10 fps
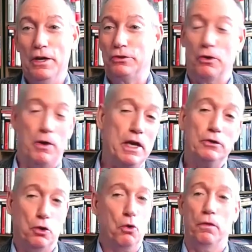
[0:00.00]
So he
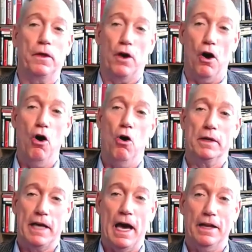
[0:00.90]
toured their
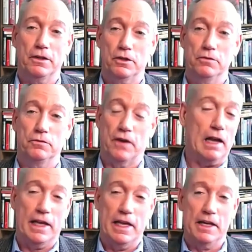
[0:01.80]
home and got in,
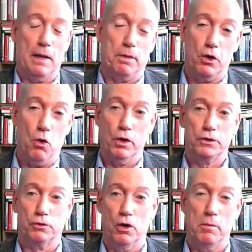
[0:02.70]
finally ended up in
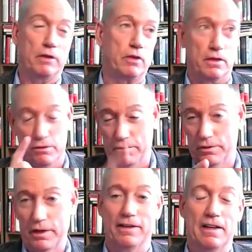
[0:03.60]
Corrie's room. And he said, this
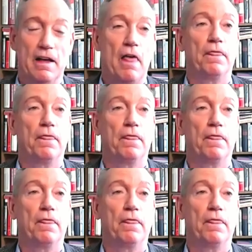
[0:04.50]
is it.